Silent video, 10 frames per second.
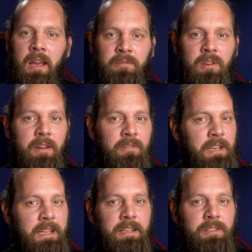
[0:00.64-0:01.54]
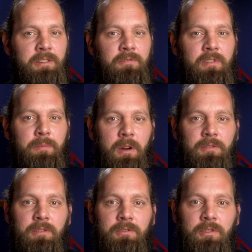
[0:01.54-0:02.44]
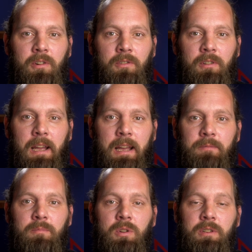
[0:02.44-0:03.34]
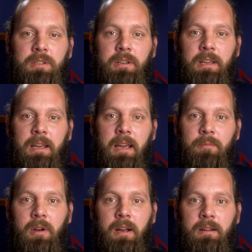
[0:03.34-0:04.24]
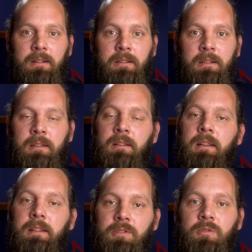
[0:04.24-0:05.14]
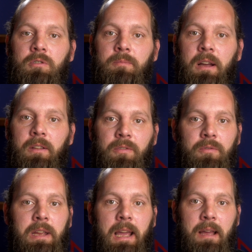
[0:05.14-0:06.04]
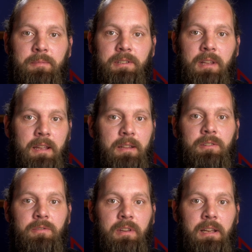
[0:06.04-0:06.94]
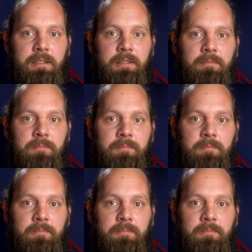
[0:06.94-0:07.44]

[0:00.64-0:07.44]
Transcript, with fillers: Have you ever needed to remote control and monitor your camera? Let's talk about three apps that can do that.